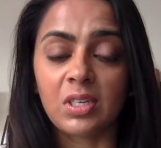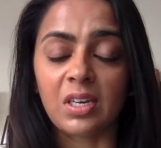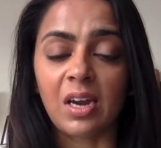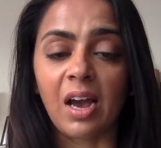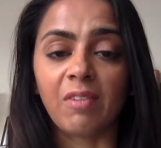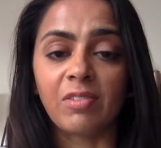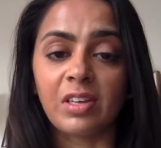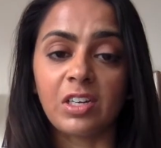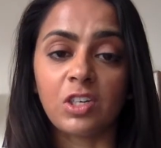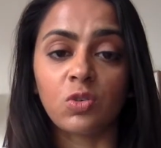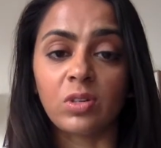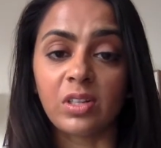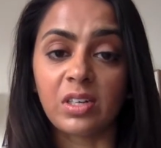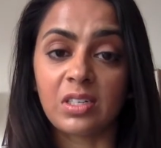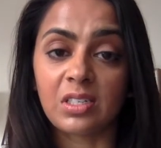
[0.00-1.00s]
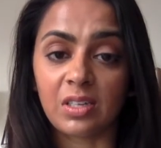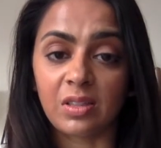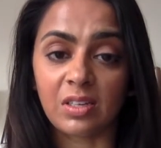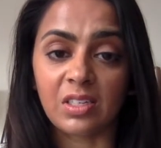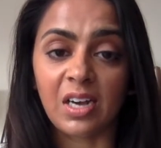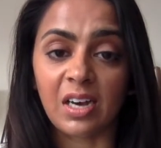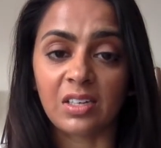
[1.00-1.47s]
And I've linked to a list in
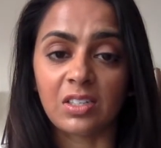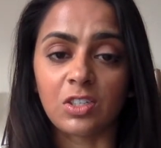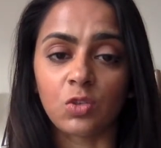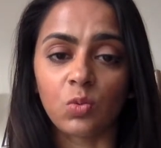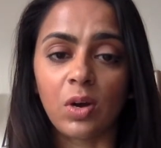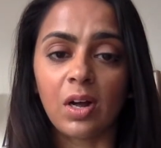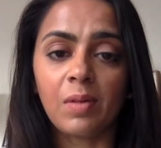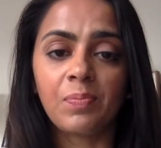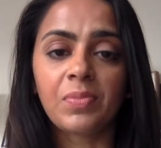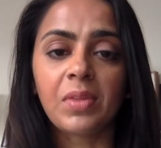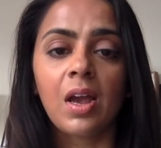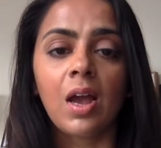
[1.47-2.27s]
the text as well.